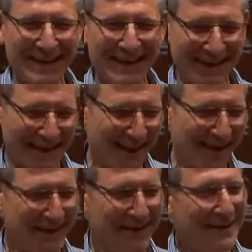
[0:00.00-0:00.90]

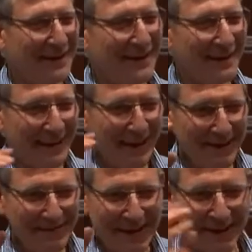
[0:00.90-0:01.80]
yelling, "Let
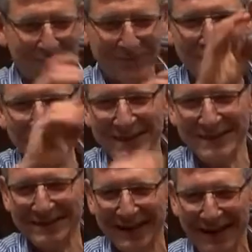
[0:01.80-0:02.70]
him get through.
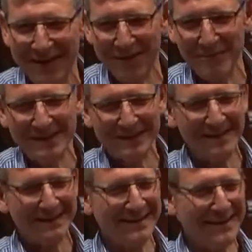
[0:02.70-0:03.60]
Didn't you hear him? He said
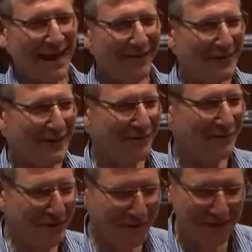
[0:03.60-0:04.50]
he didn't have any
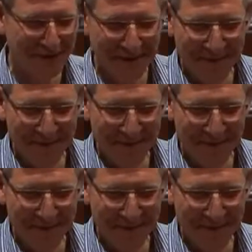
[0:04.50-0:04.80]
food."